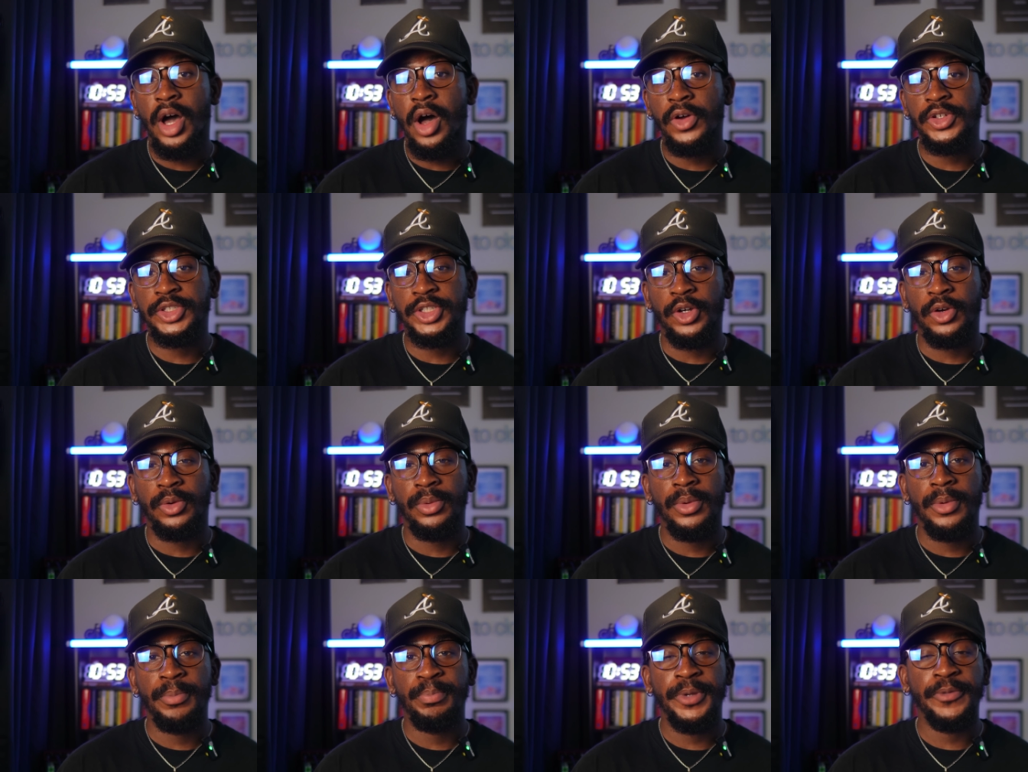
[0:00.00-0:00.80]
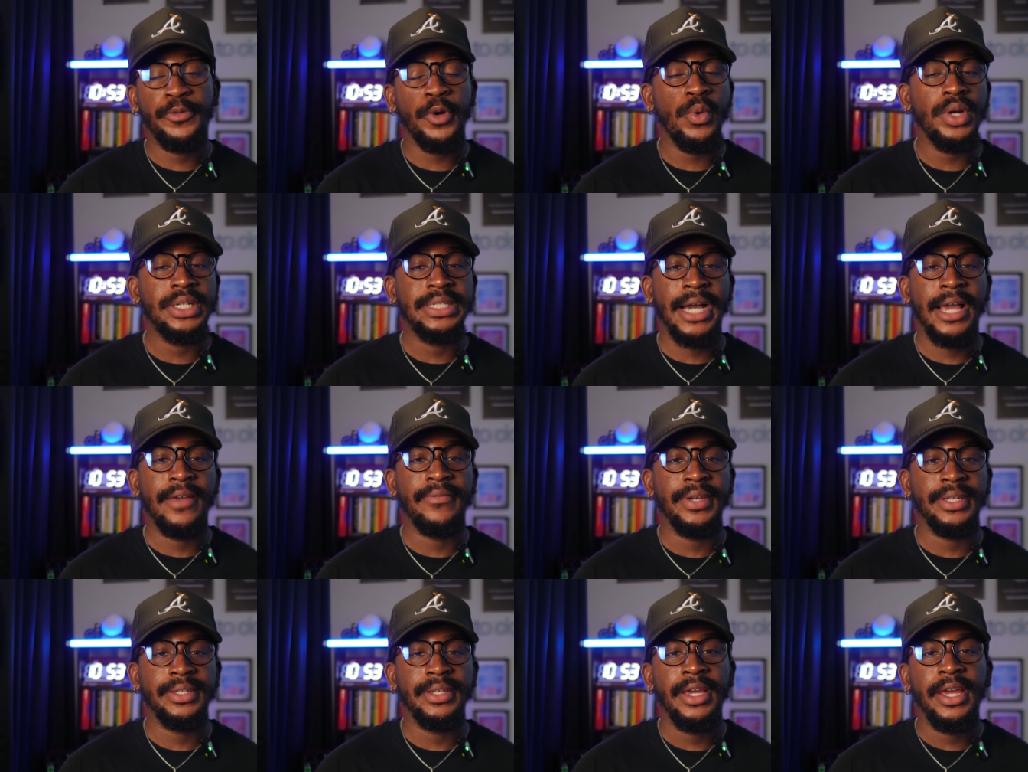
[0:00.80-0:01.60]
Also, before we
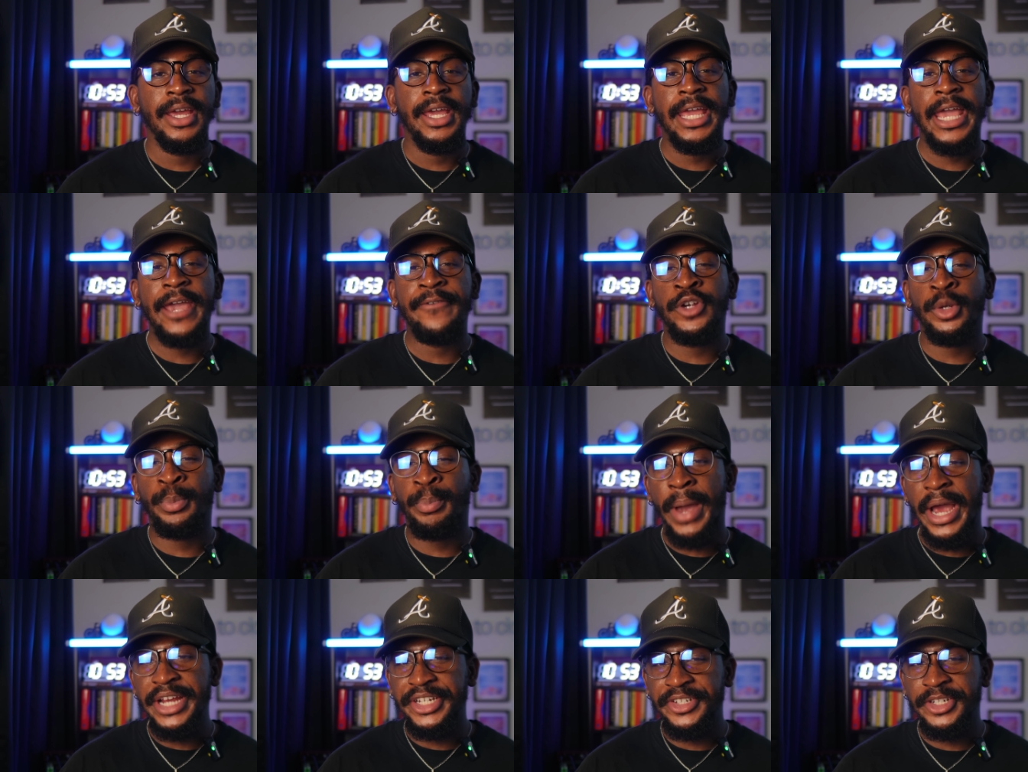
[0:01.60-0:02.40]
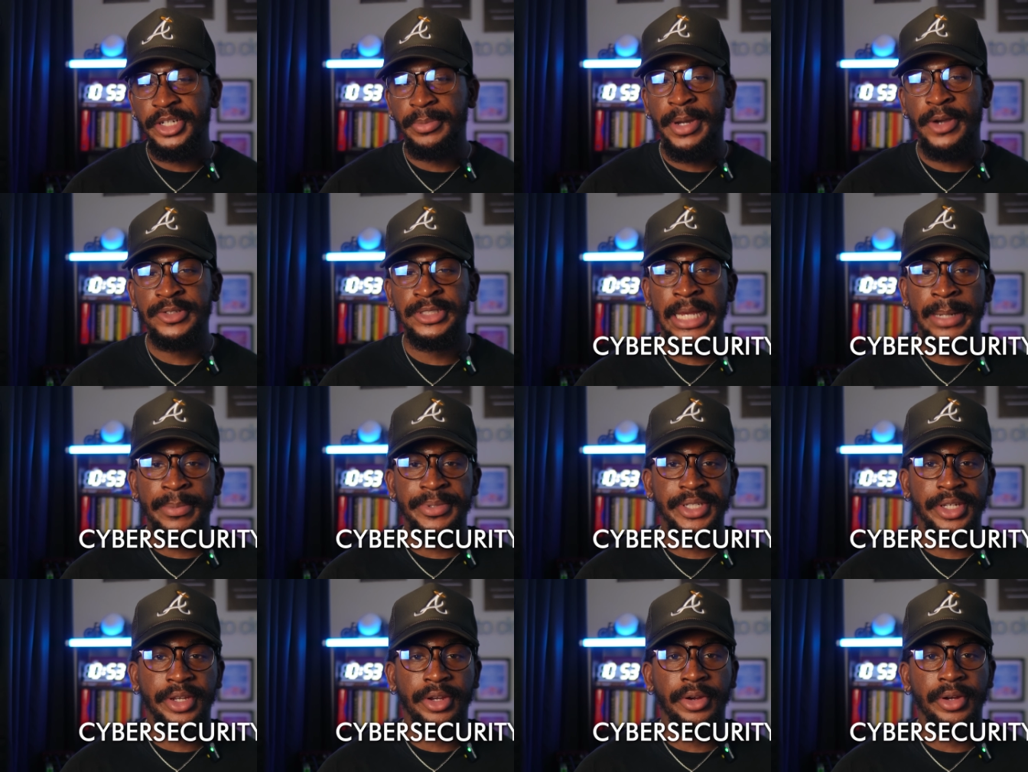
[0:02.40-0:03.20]
dive in, if you're passionate about
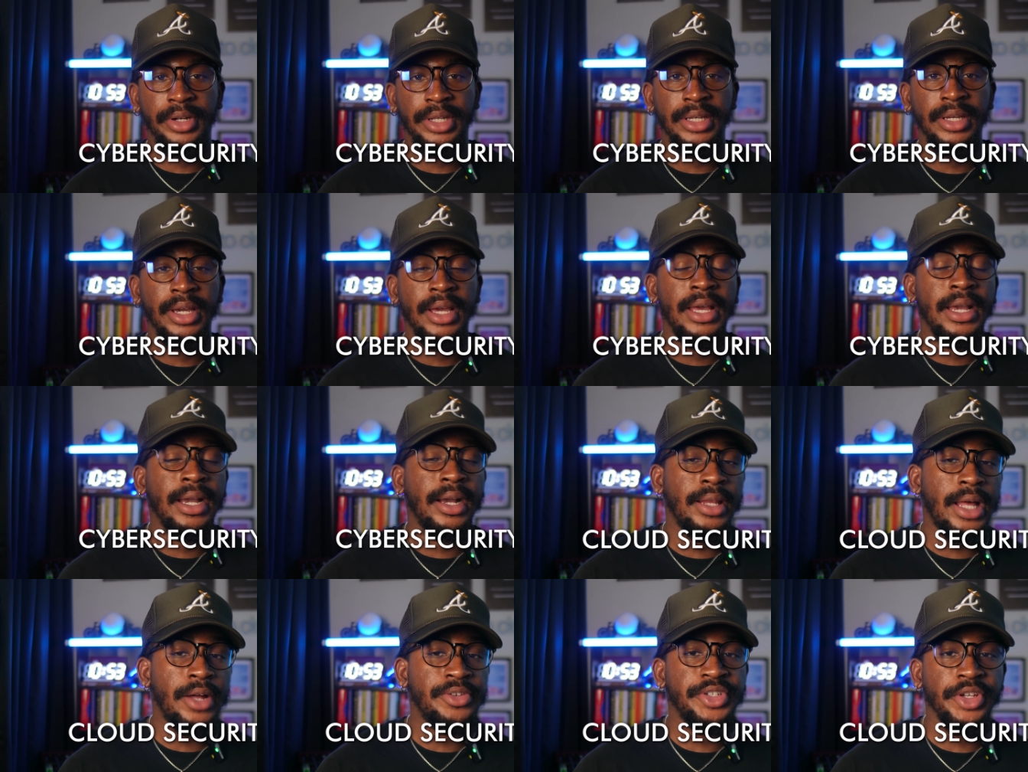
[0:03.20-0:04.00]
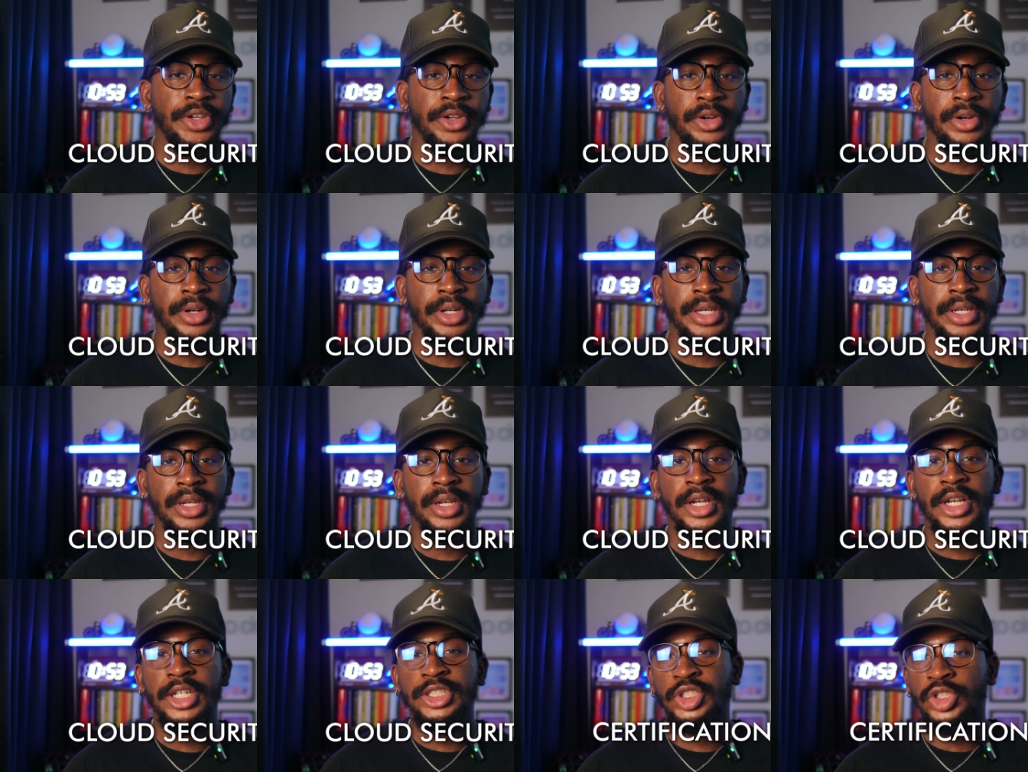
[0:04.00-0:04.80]
cybersecurity, cloud security,
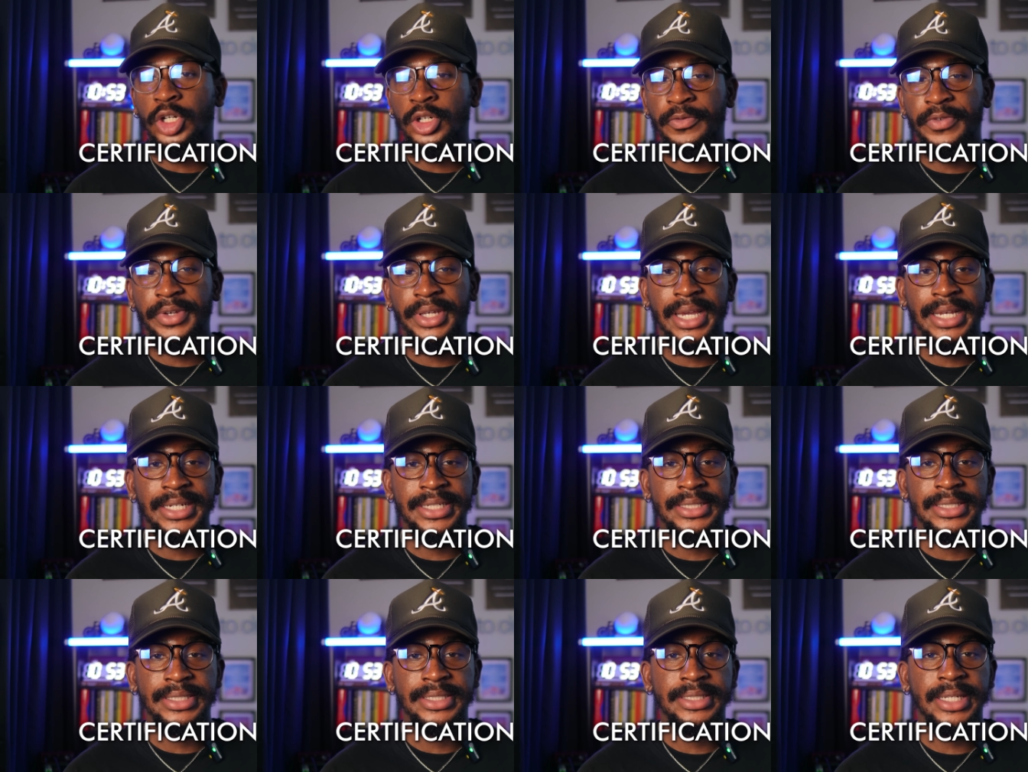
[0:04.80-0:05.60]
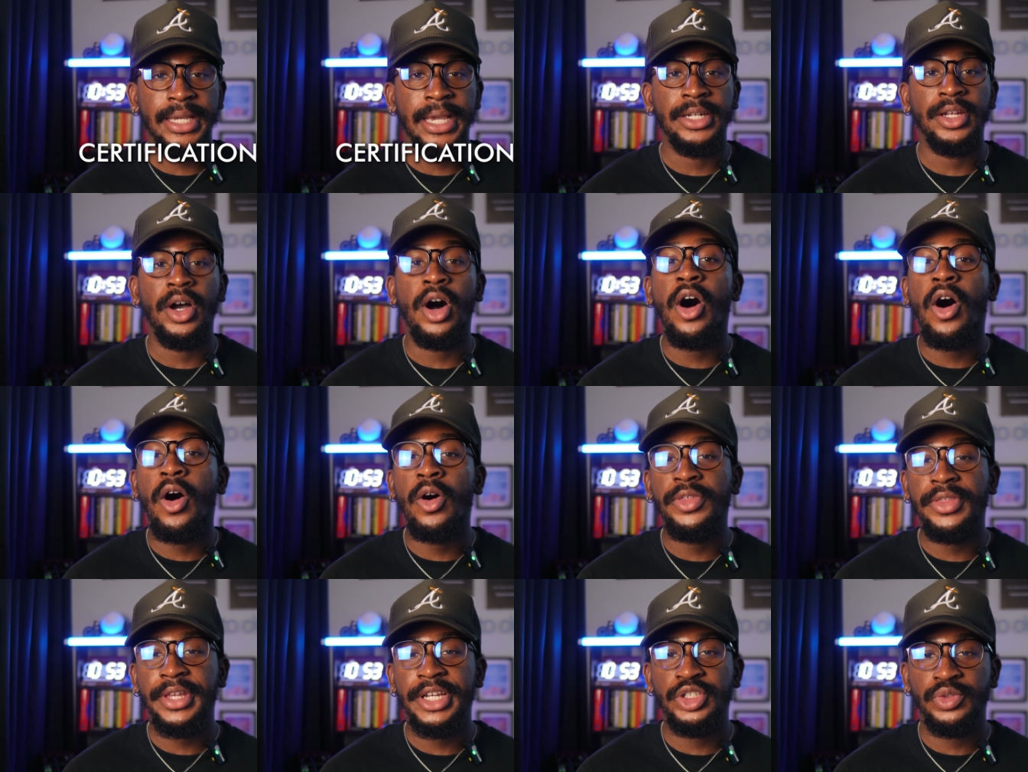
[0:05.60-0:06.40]
certifications, and
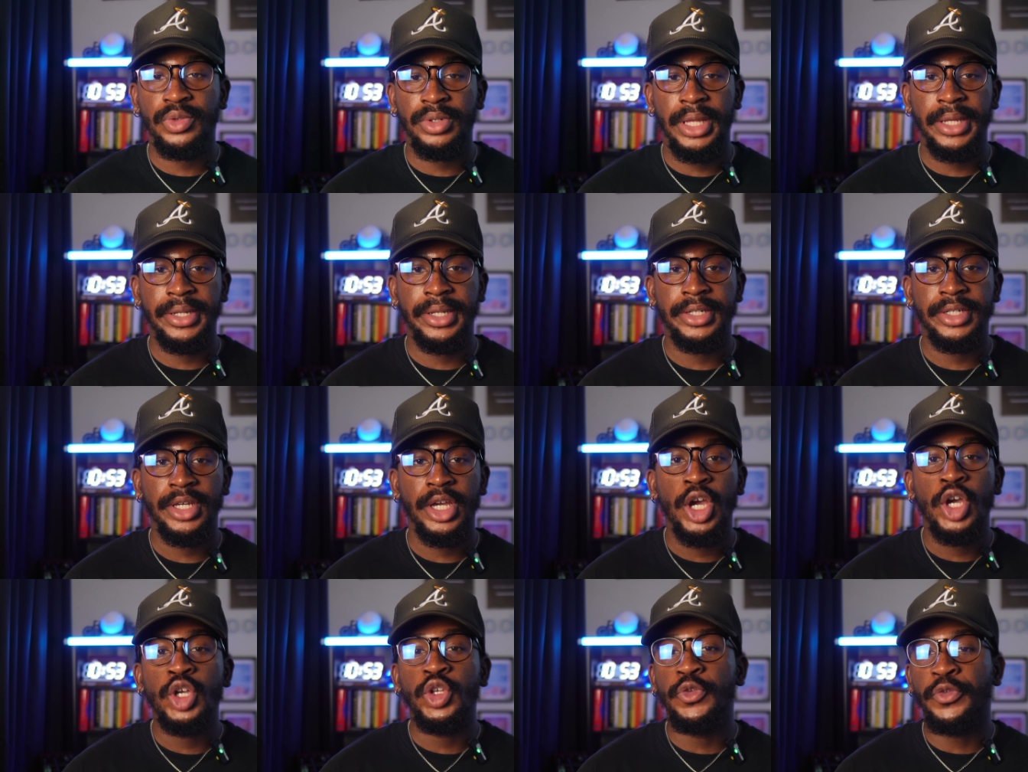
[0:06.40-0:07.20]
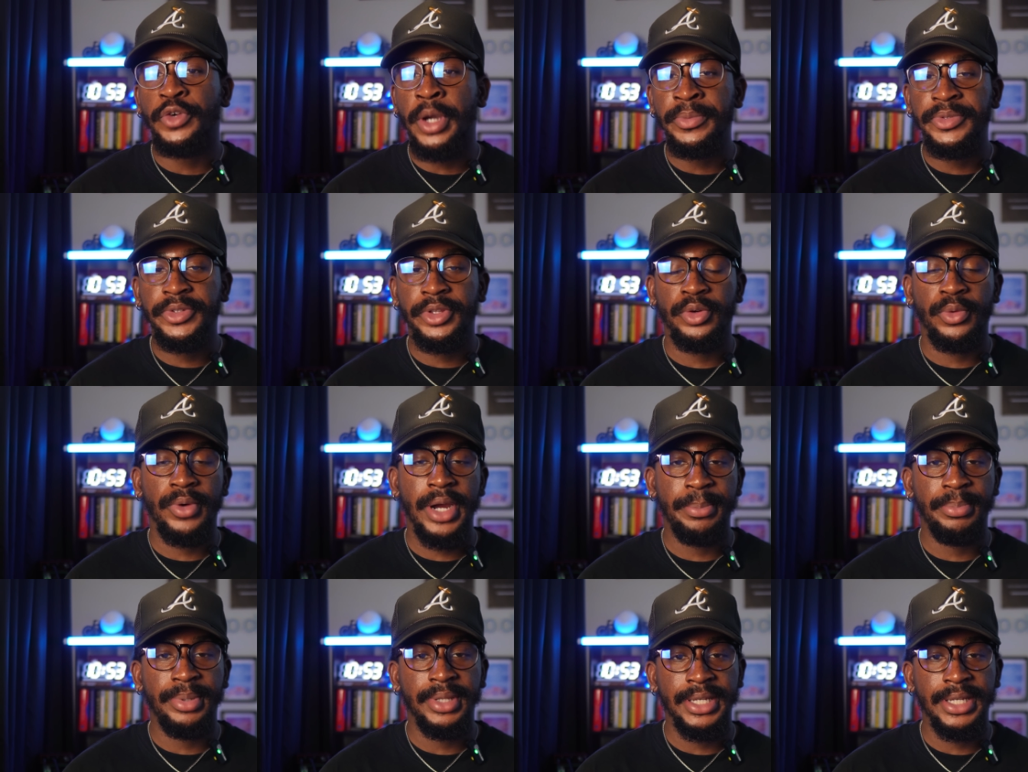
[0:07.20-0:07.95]
all things related, you've come to the right